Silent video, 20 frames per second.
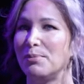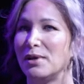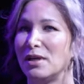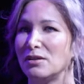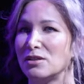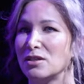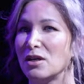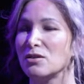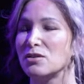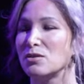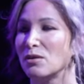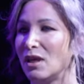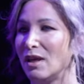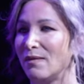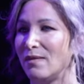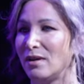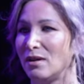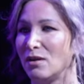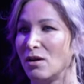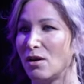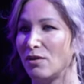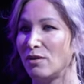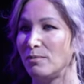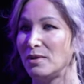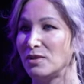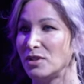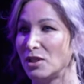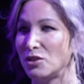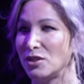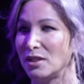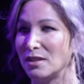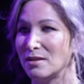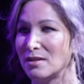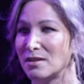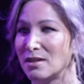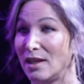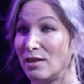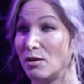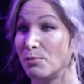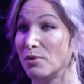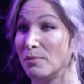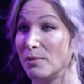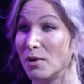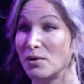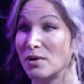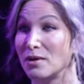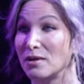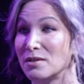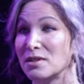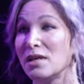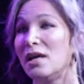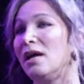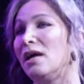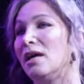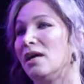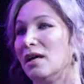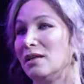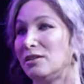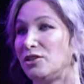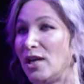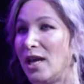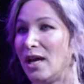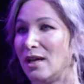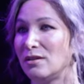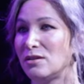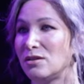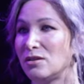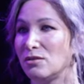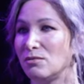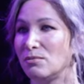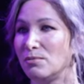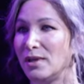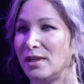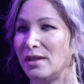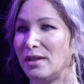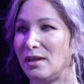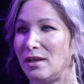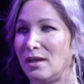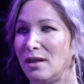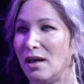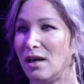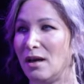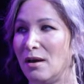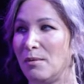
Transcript: but it's also given all the musicians and the promoters a chance to really